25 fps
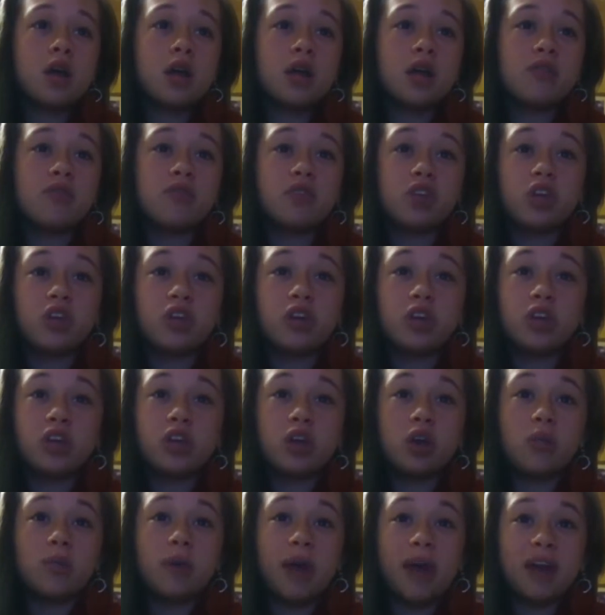If you could
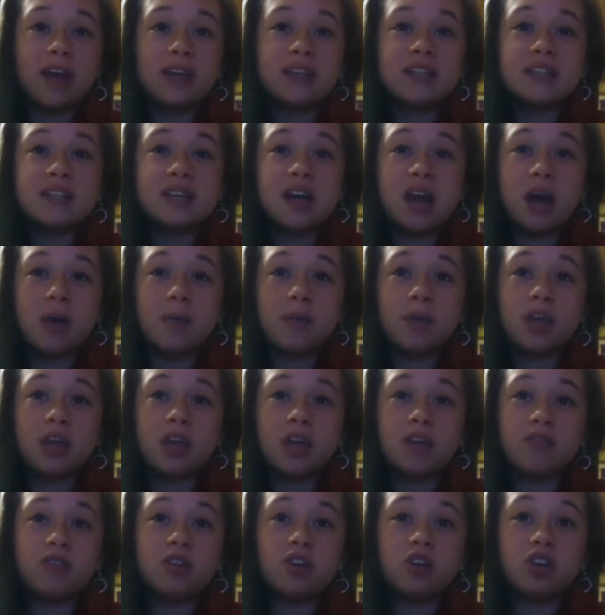go back in time and
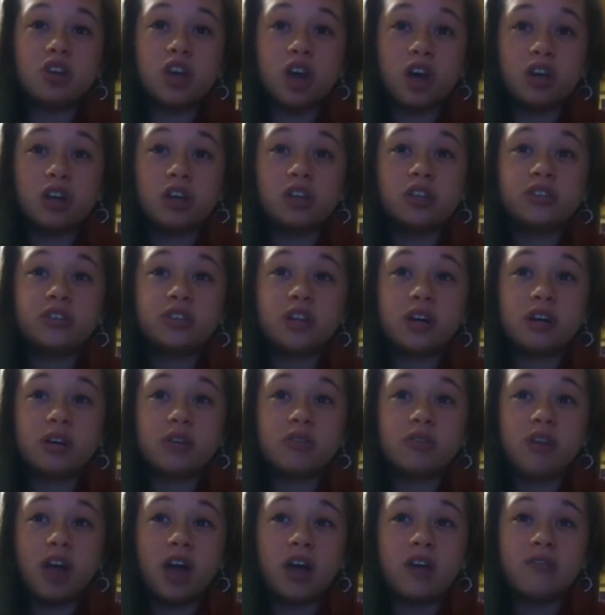give your younger
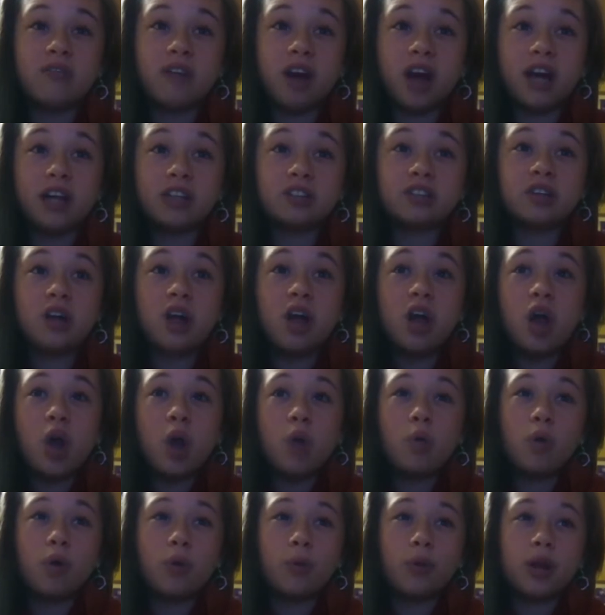self advice,
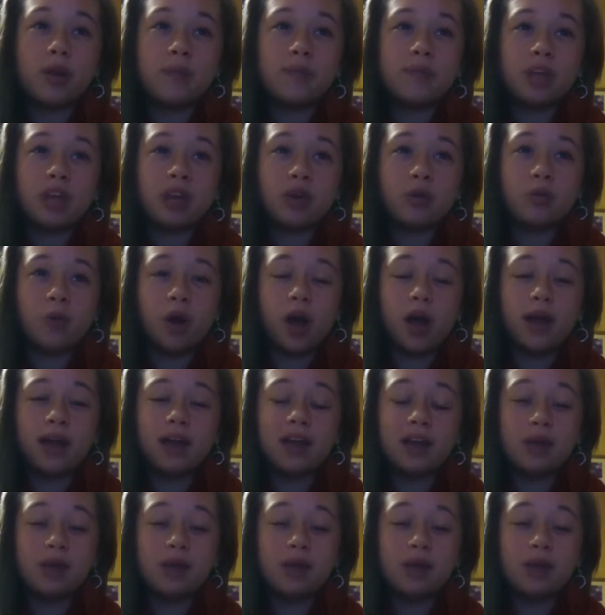what would it be and why?